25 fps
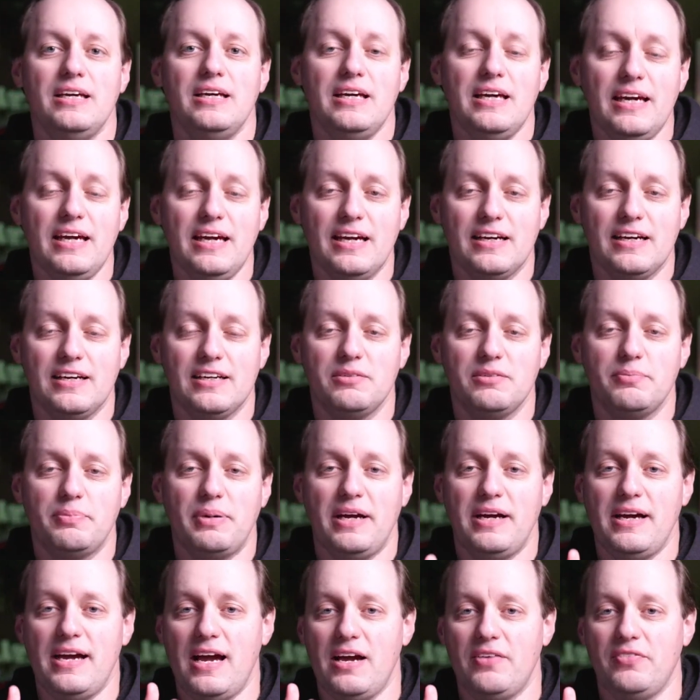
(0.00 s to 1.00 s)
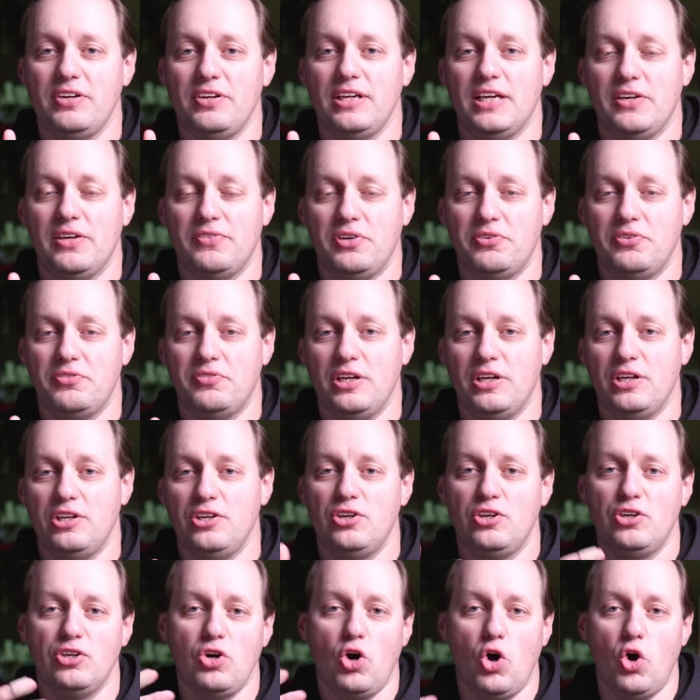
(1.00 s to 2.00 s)
And by having everything,
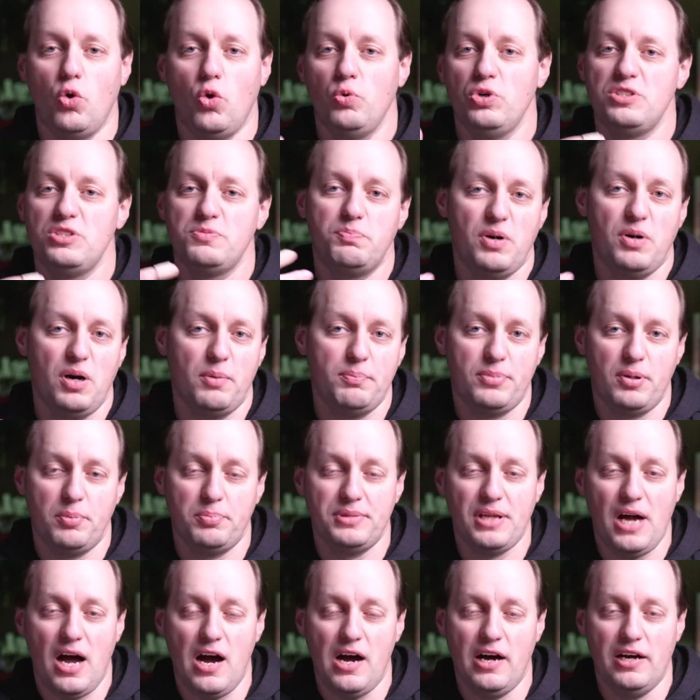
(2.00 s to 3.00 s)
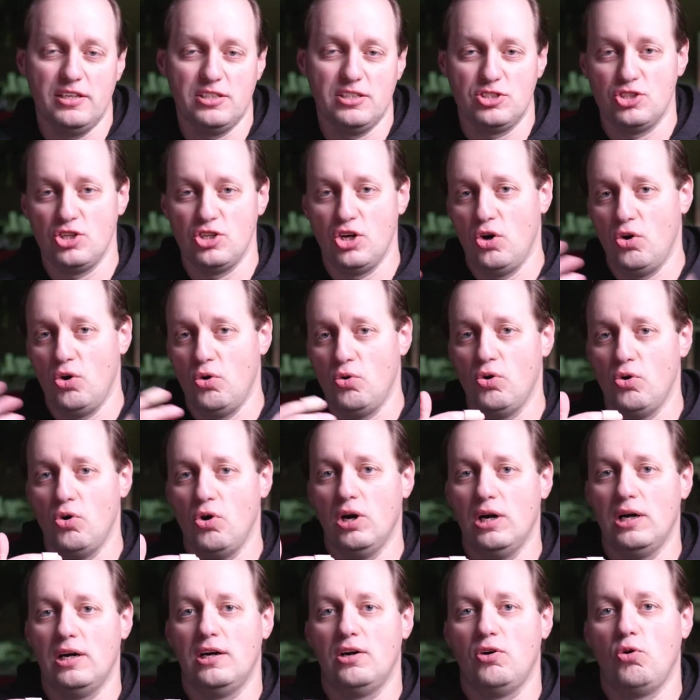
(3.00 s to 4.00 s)
you can always bump up the ISO
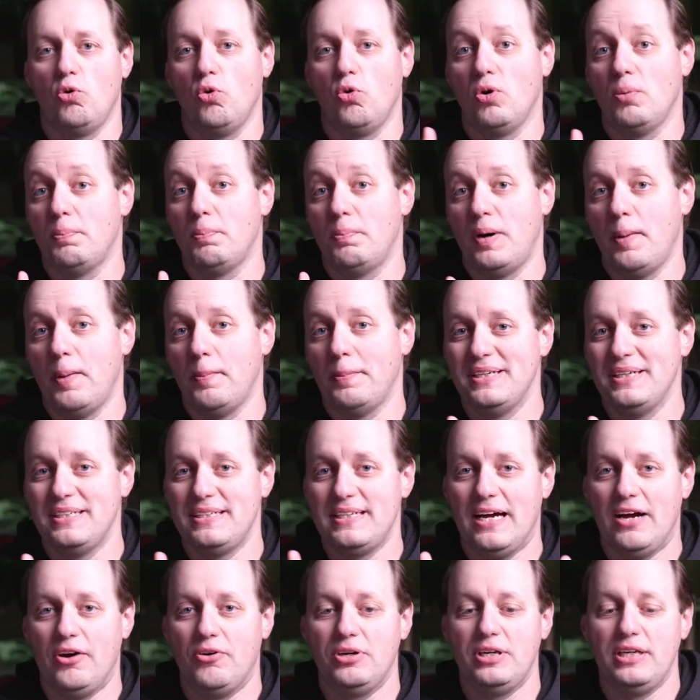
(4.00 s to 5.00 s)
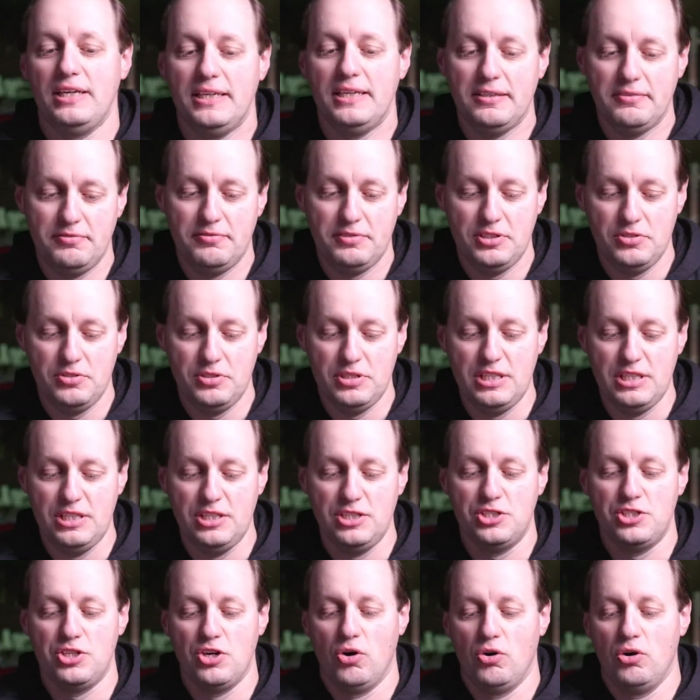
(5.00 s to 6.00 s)
uh, or bump it down if you
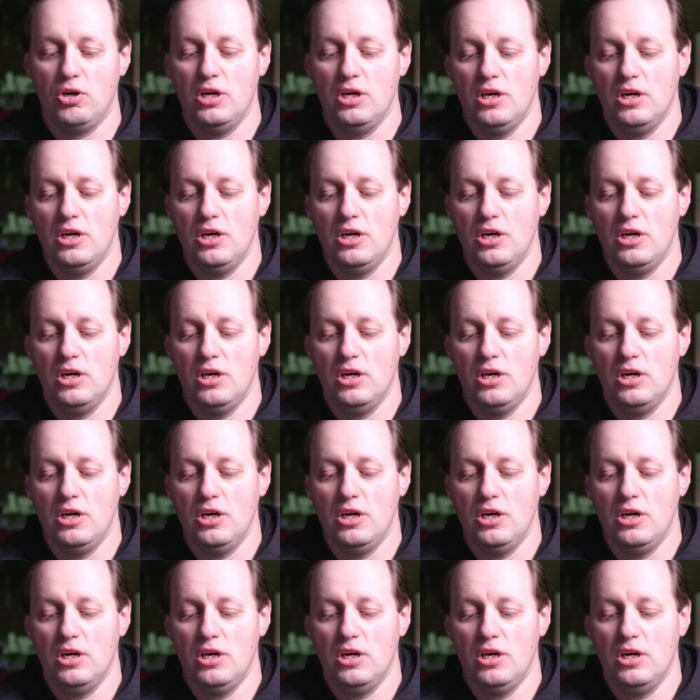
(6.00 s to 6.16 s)
need to.